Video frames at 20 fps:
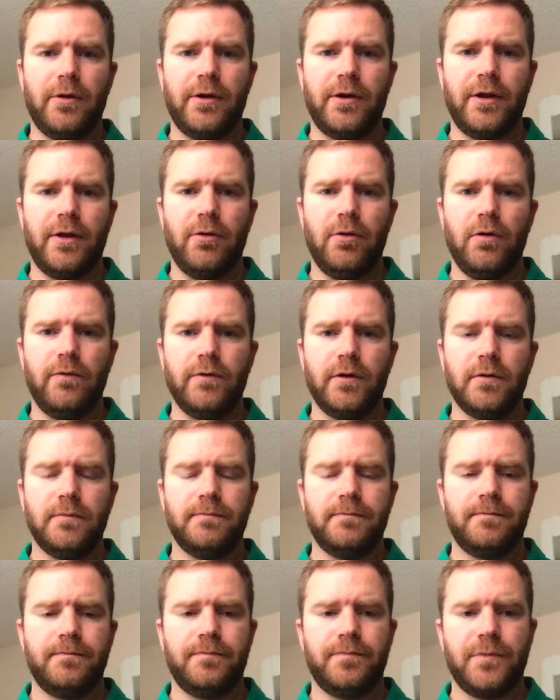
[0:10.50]
to go over.
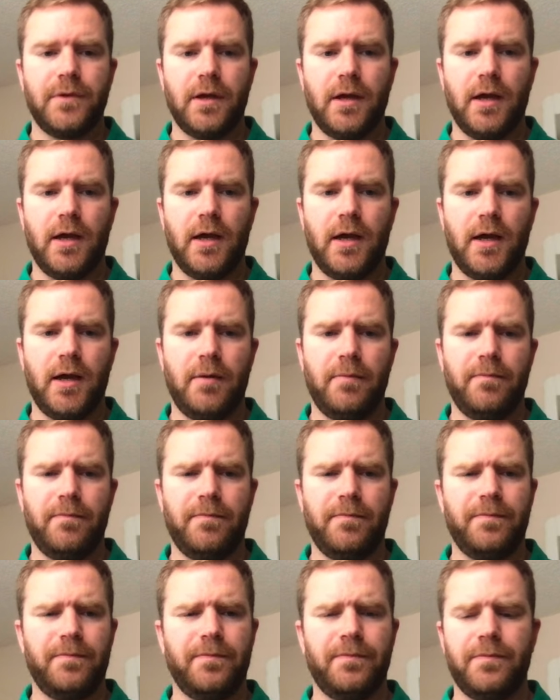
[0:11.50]

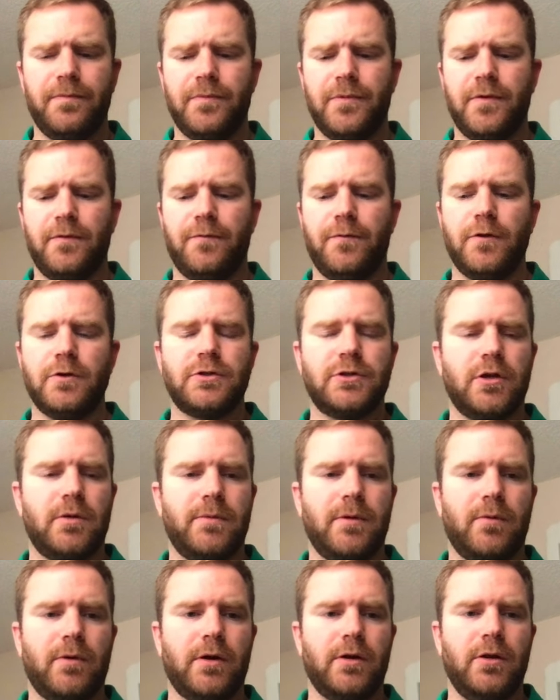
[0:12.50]
The first term
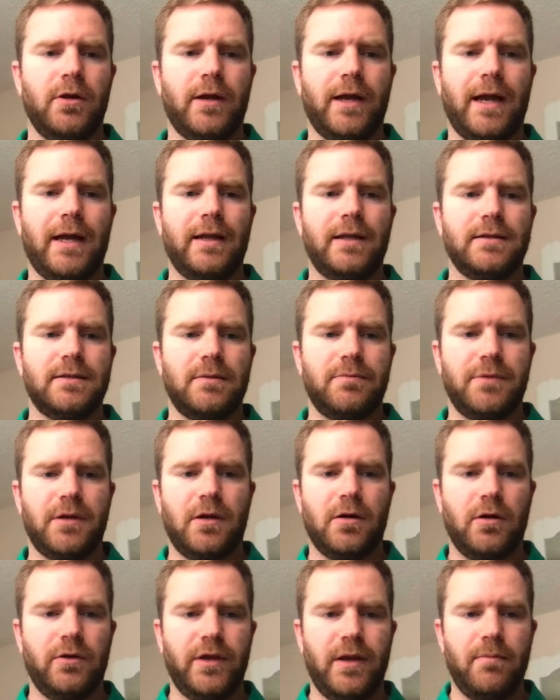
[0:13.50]
that we're going to look at is something
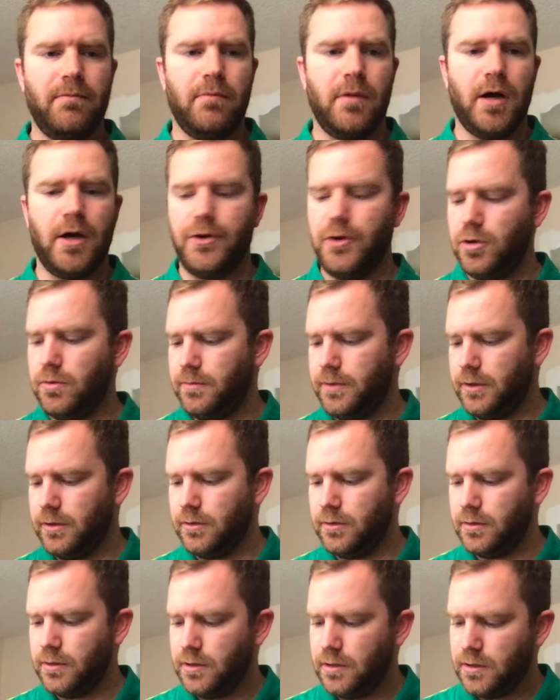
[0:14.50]
called a
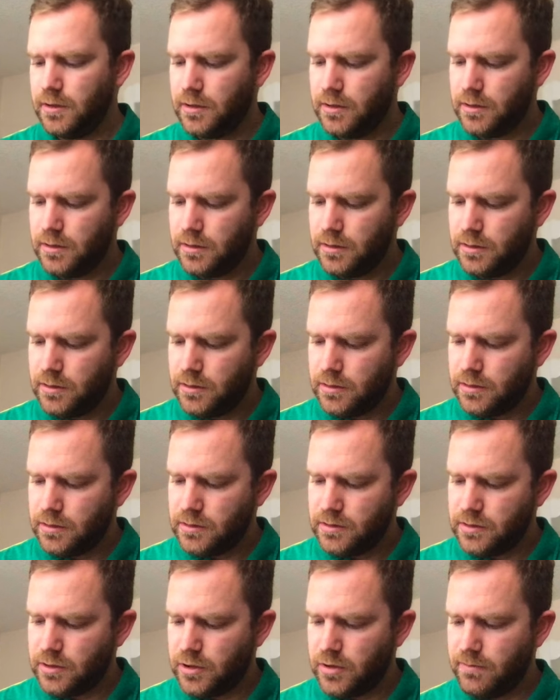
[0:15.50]
monomial.
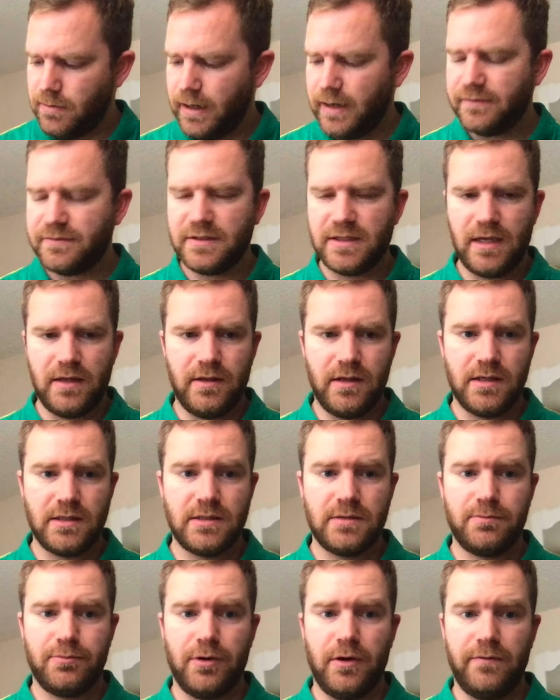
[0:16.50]
So you might have seen
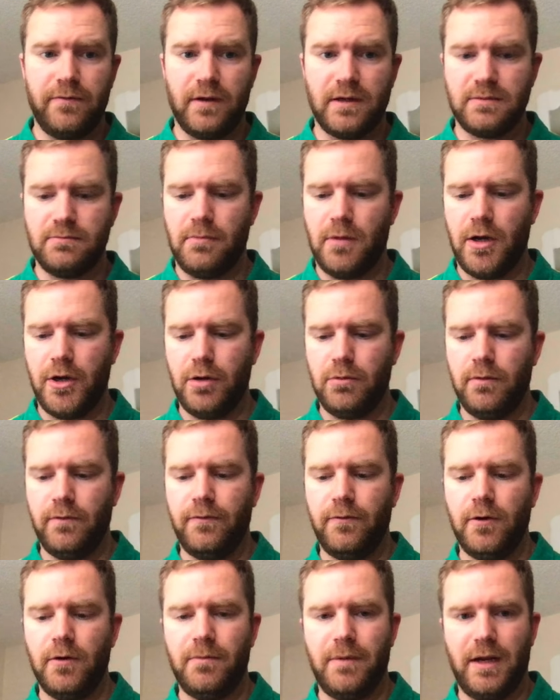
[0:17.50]
this prefix mono
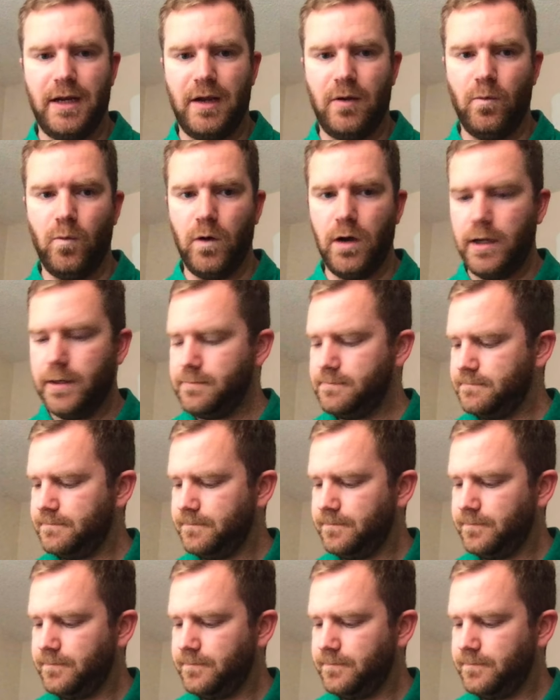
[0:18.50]
before, meaning one.